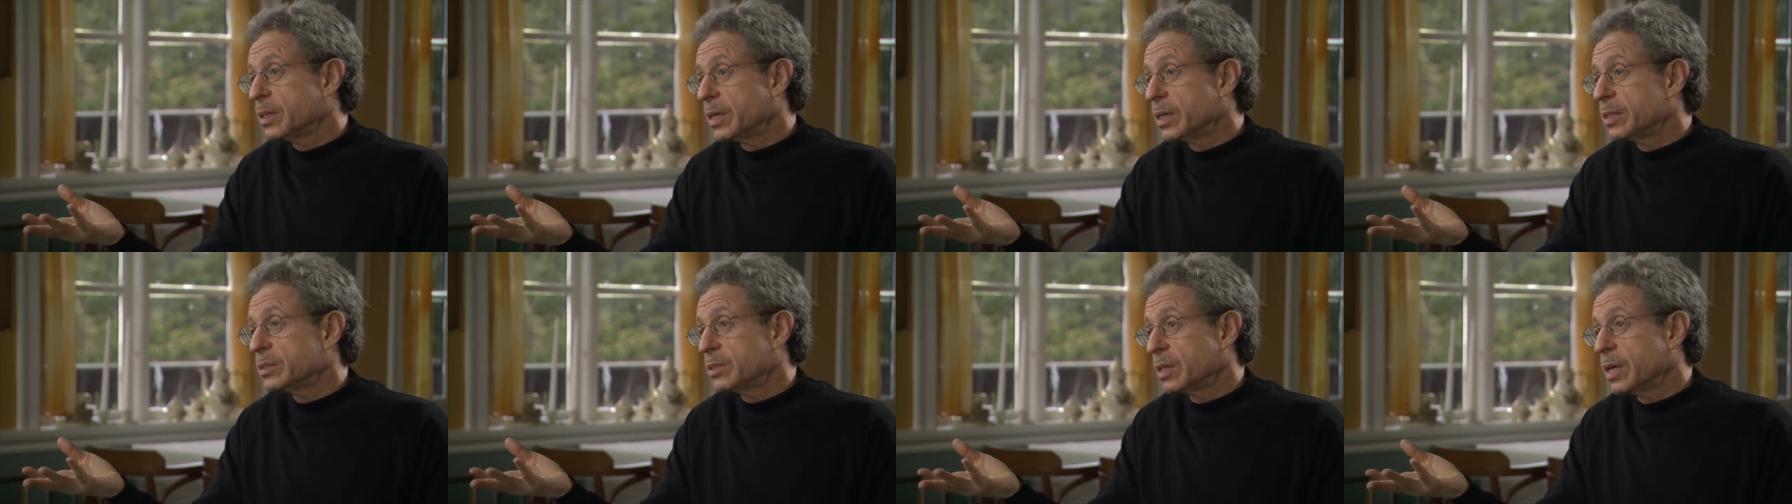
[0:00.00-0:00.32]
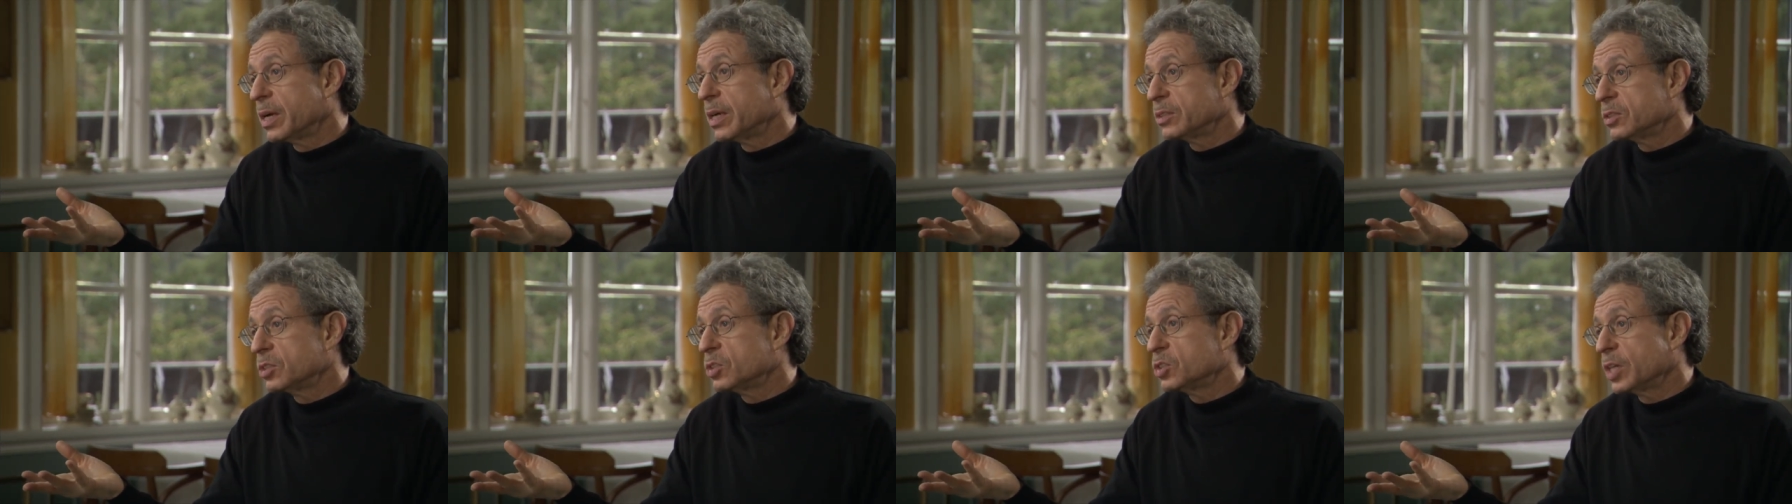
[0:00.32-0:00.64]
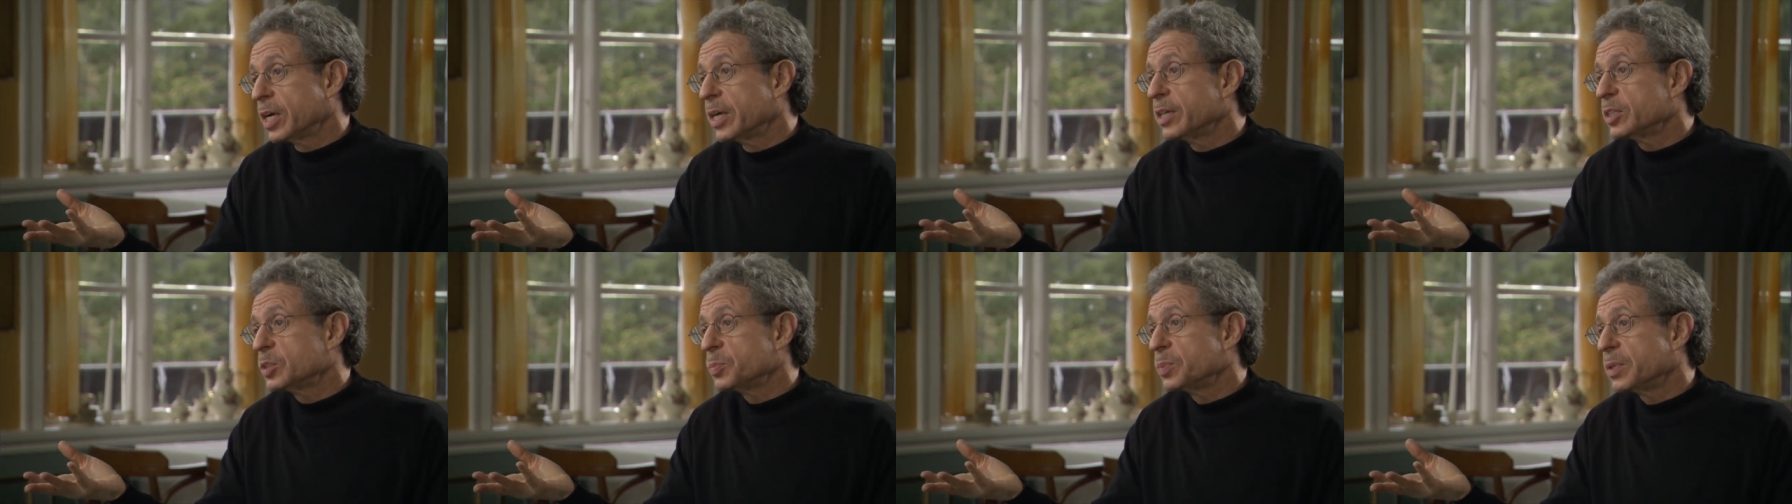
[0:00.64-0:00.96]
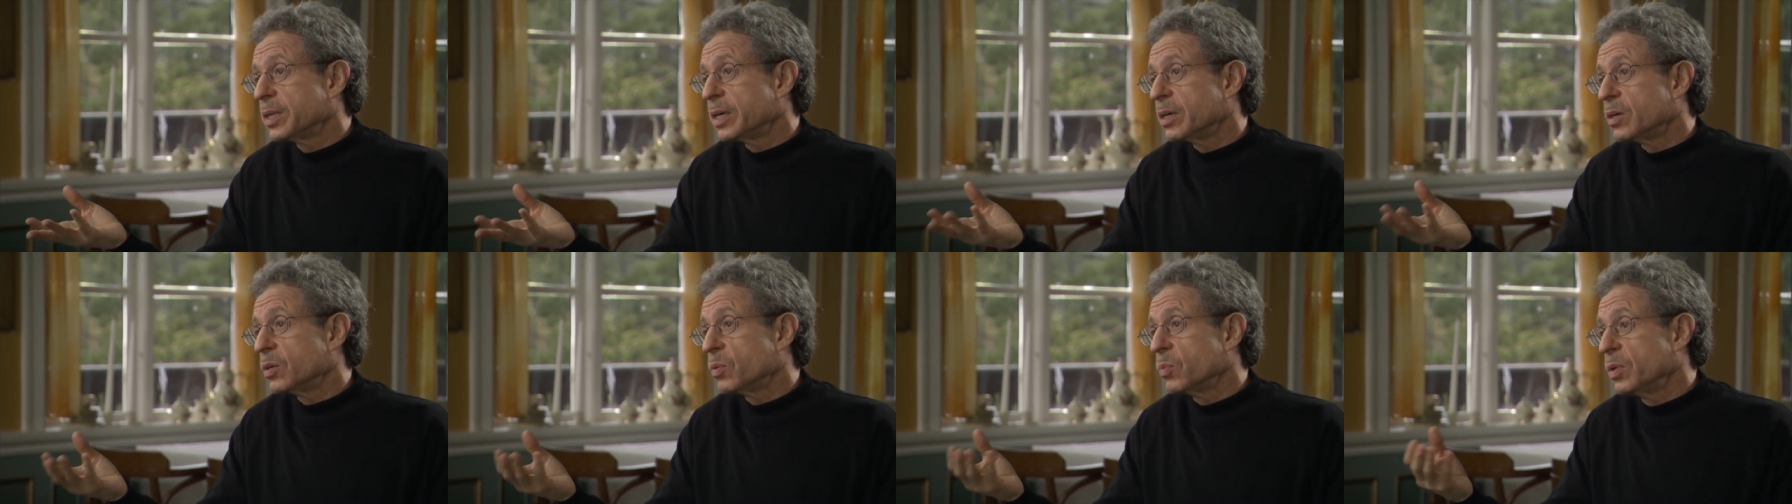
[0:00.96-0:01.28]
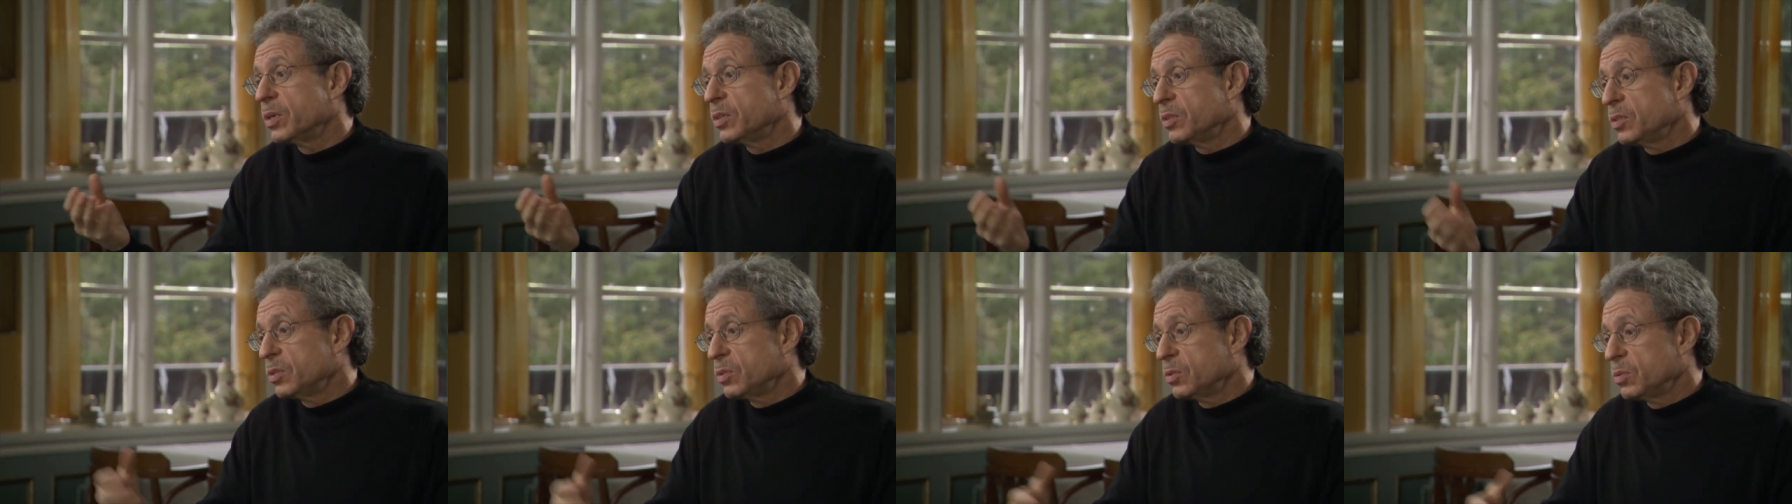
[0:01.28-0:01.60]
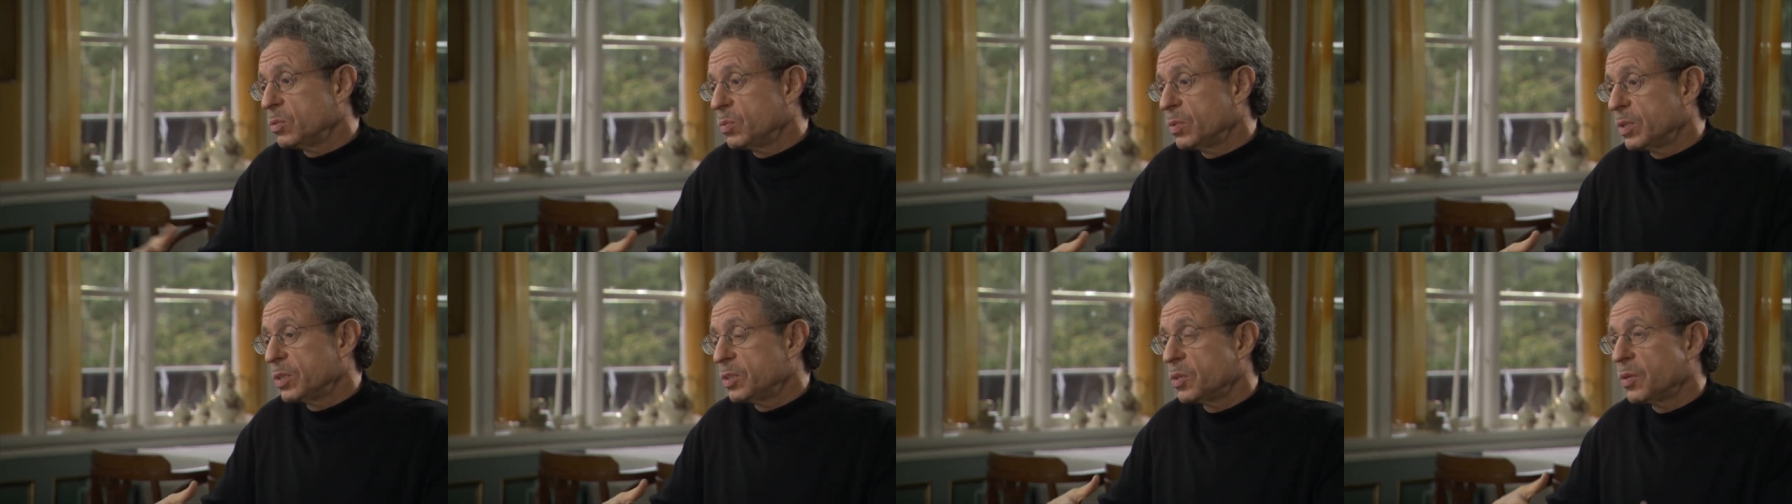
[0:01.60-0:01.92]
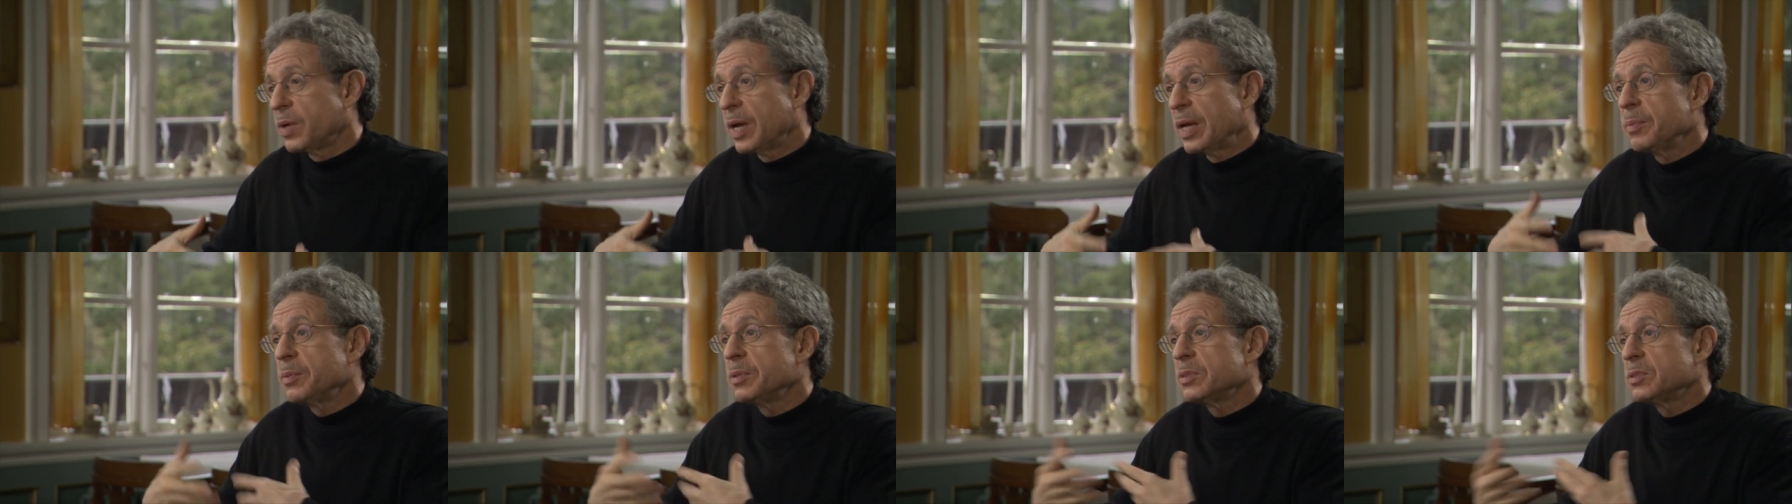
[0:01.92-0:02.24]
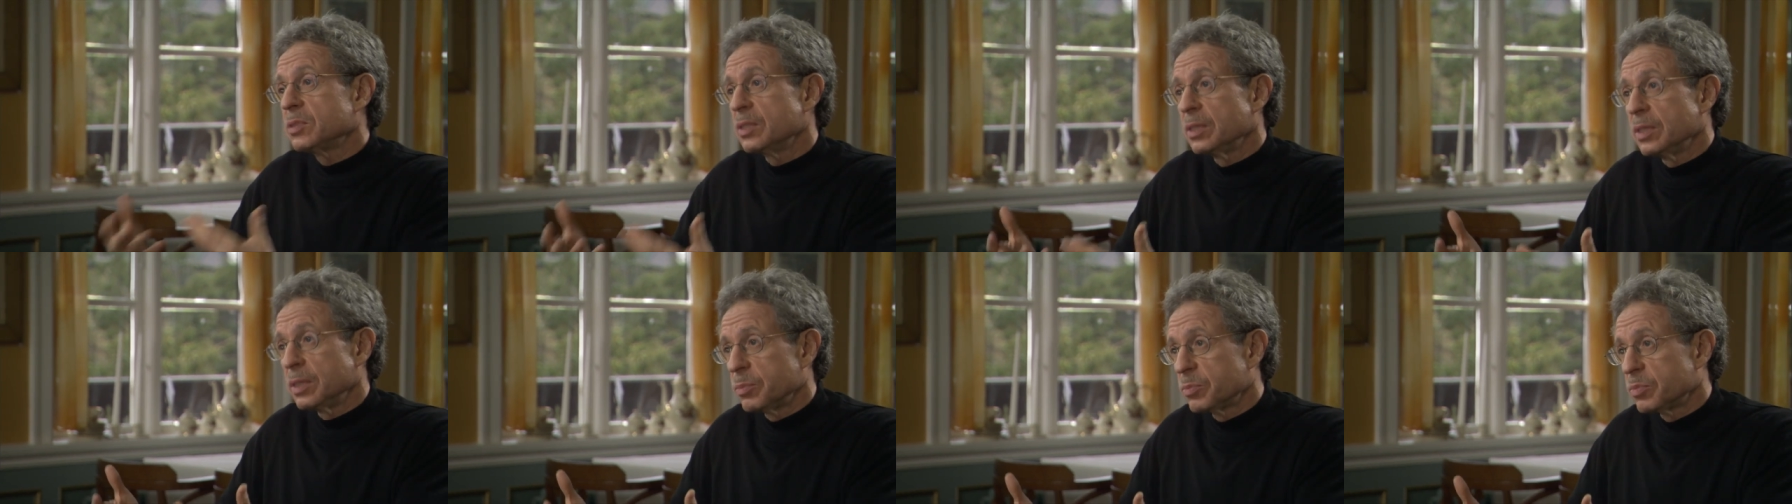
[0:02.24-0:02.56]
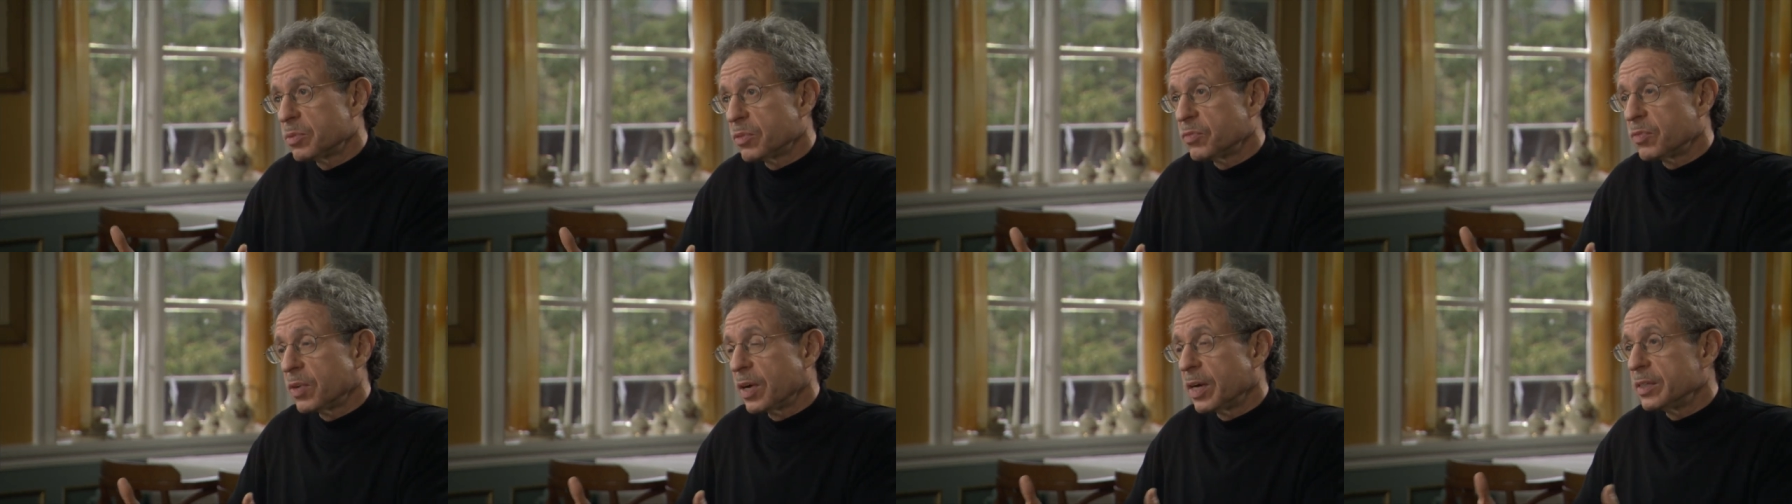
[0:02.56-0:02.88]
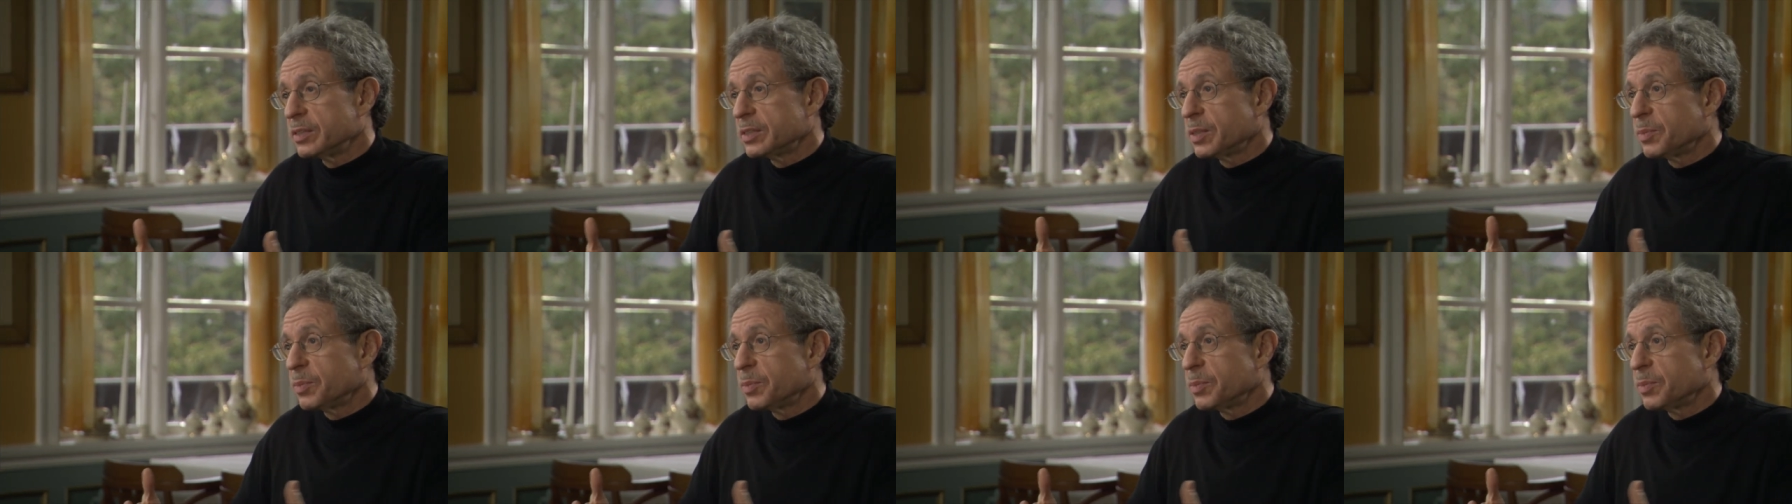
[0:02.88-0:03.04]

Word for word: as, as a jazz player when, you, when you're able to improvise?